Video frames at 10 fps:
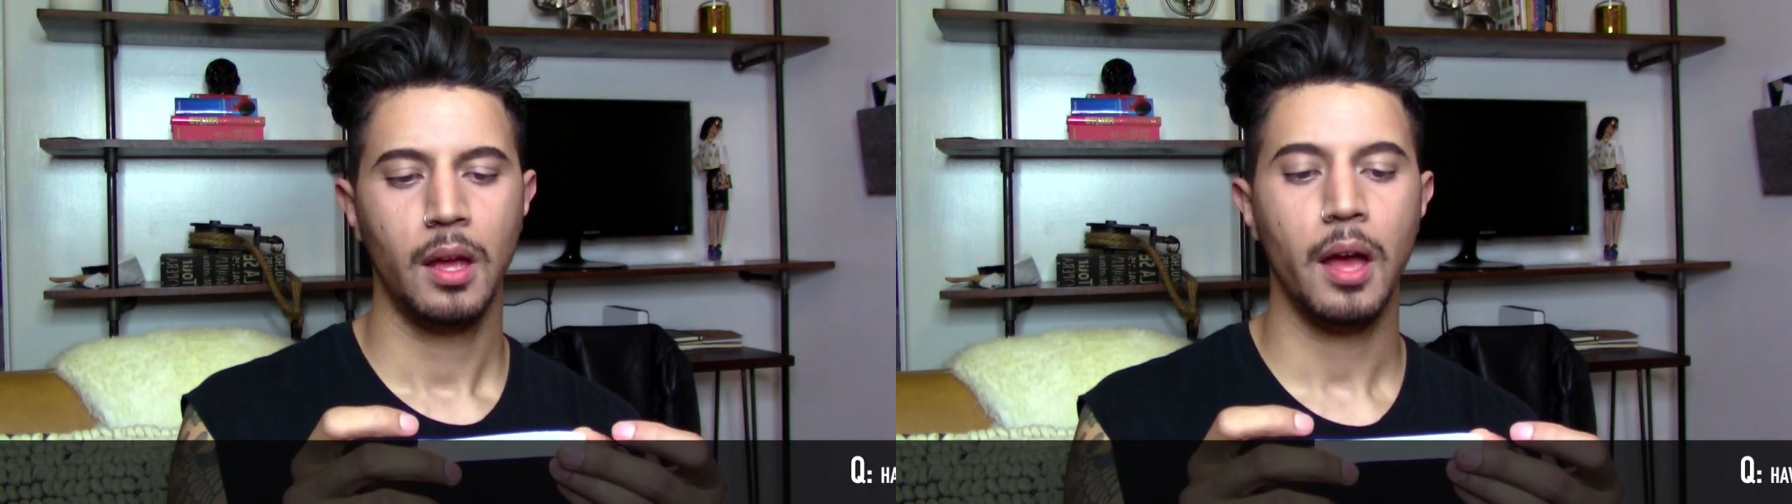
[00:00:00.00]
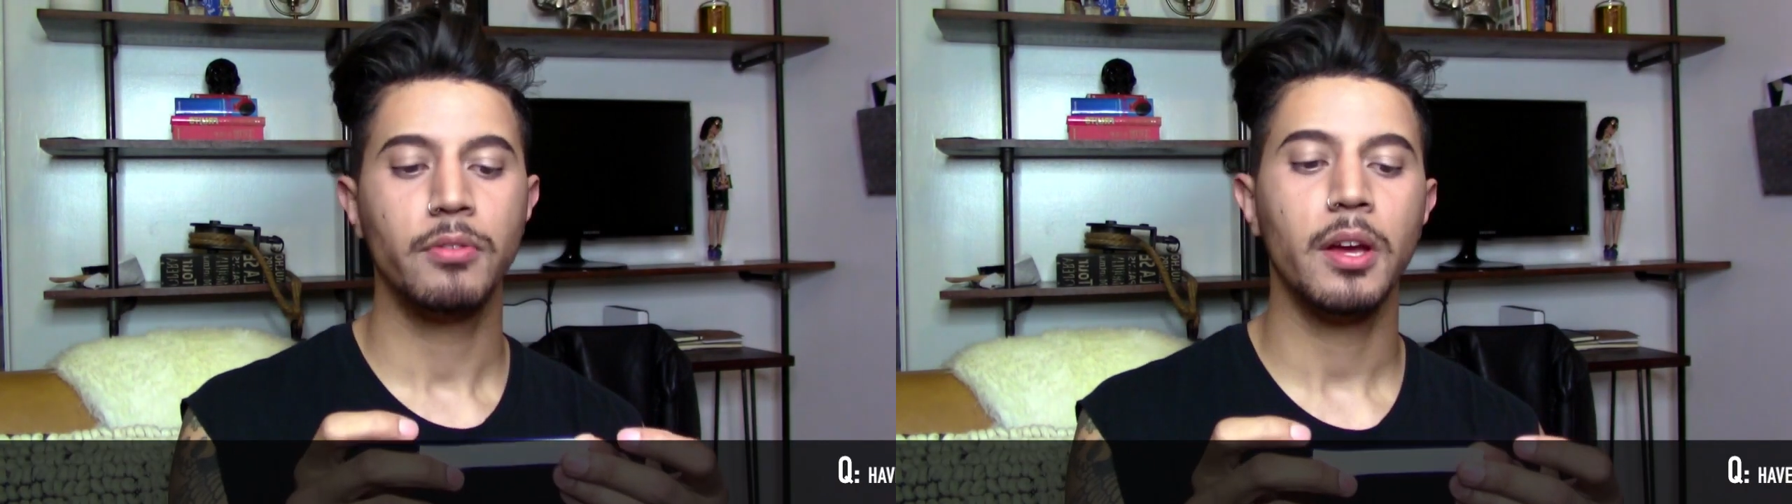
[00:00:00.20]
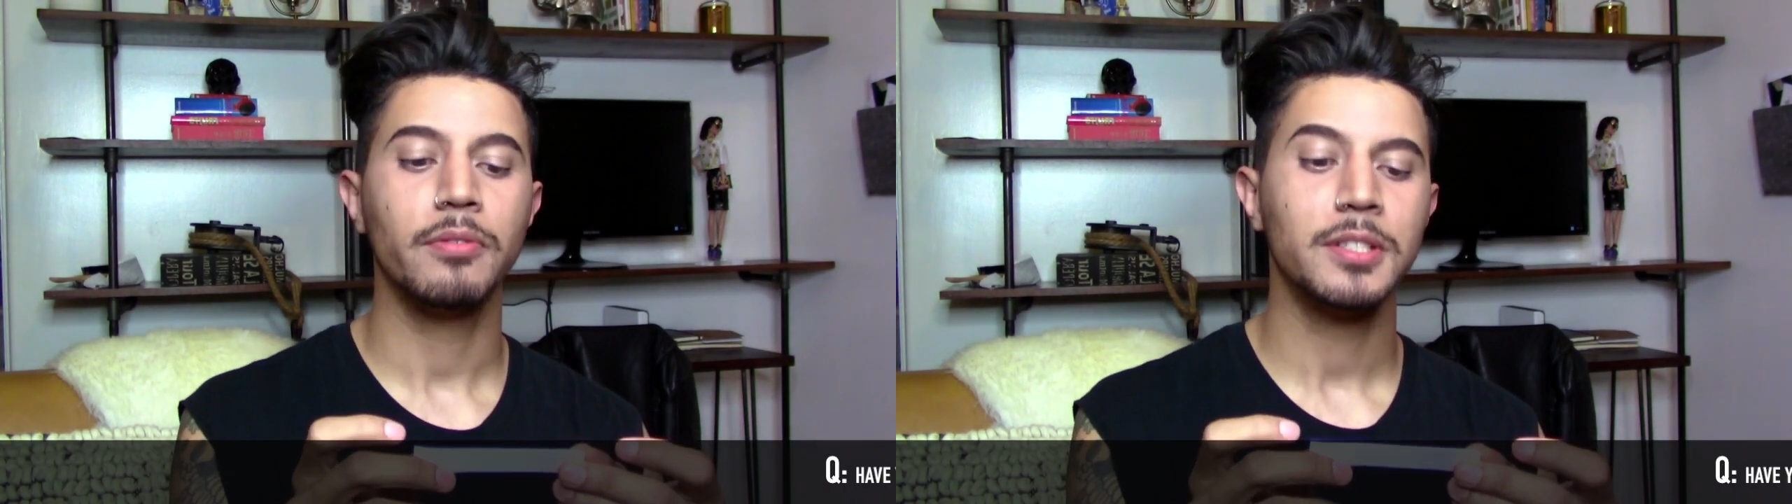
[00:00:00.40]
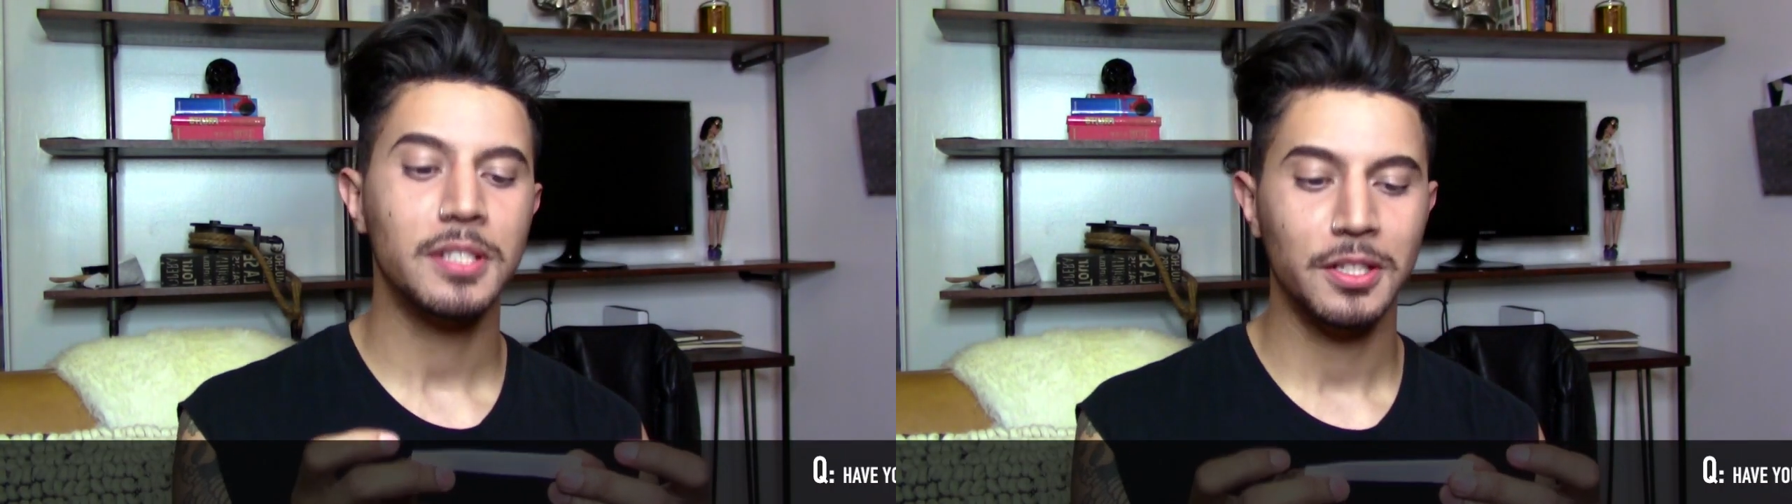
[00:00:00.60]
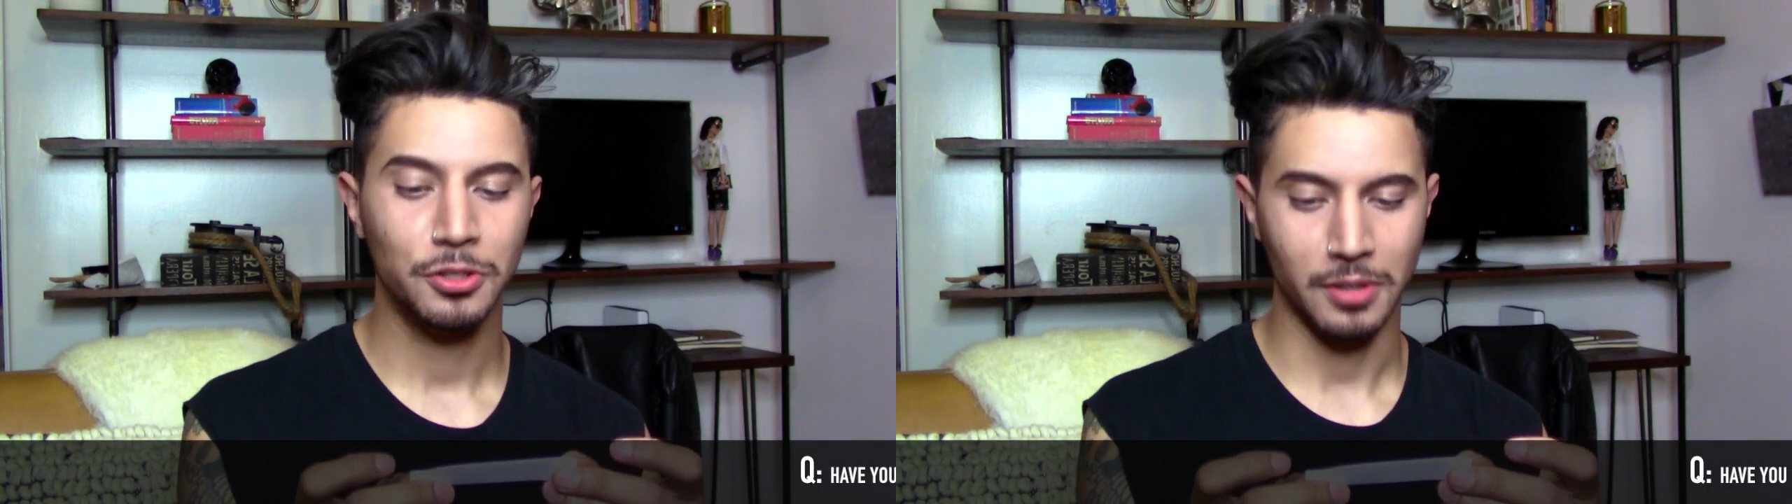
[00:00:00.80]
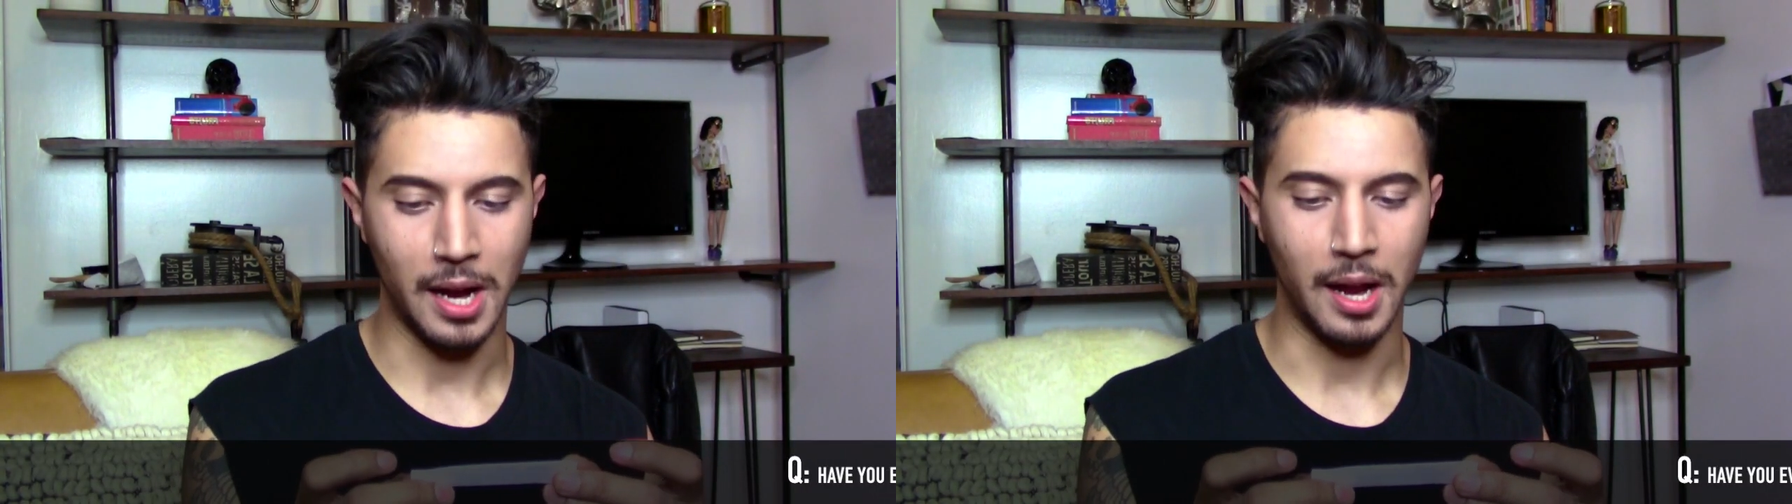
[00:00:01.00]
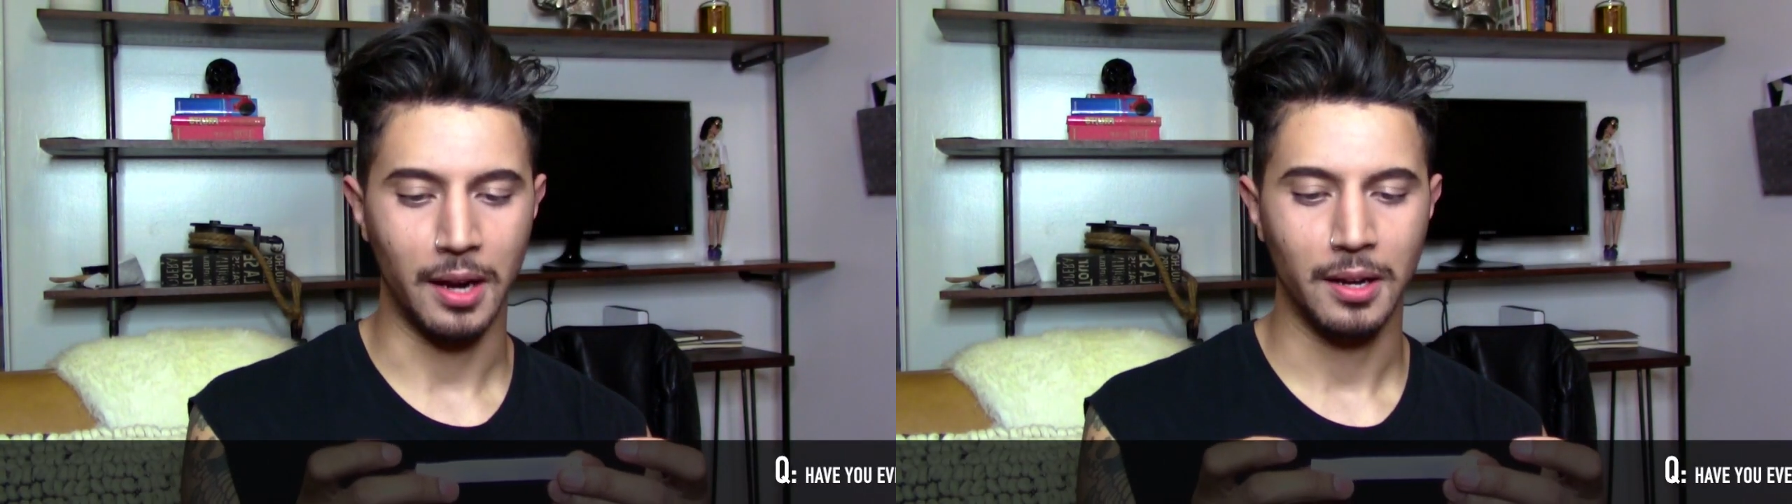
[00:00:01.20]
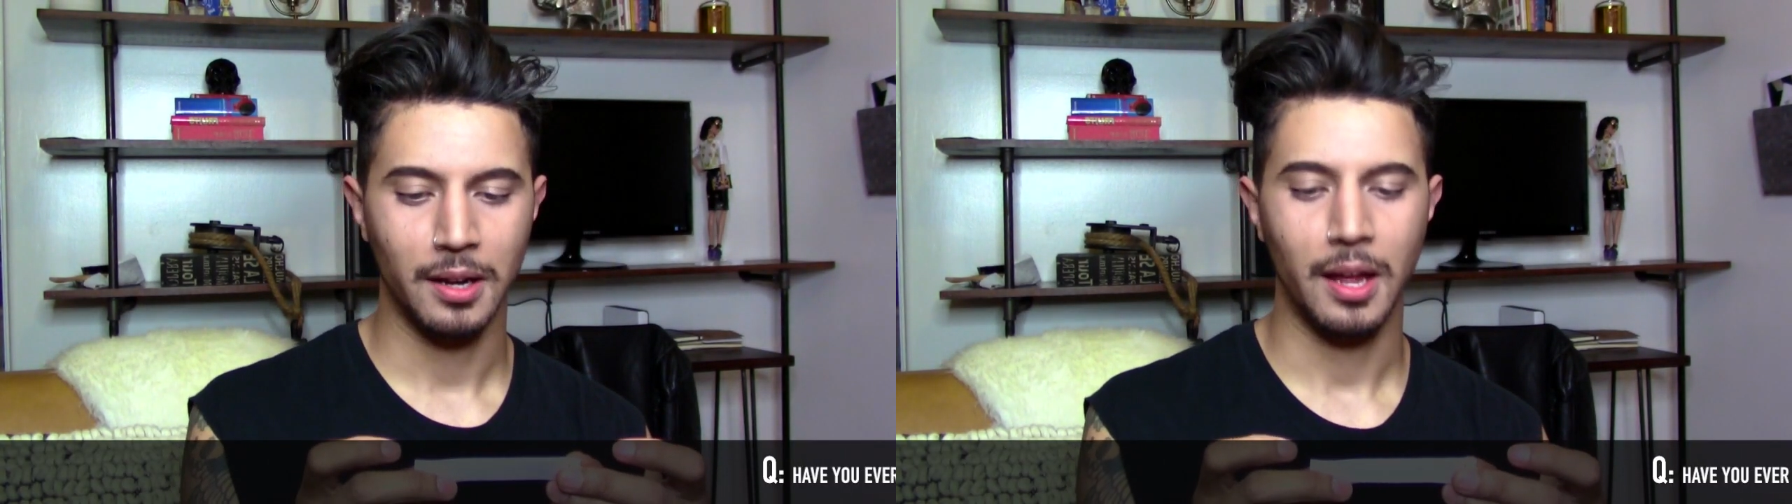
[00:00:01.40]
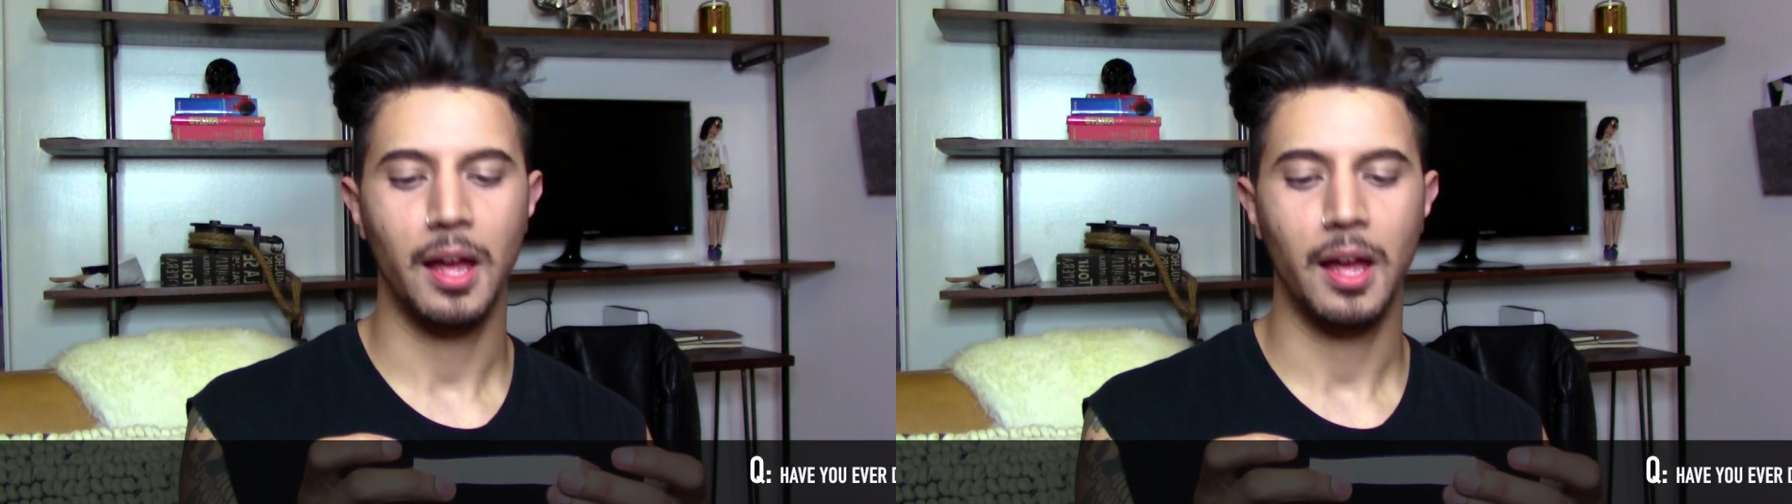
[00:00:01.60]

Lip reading: Have you ever done drag,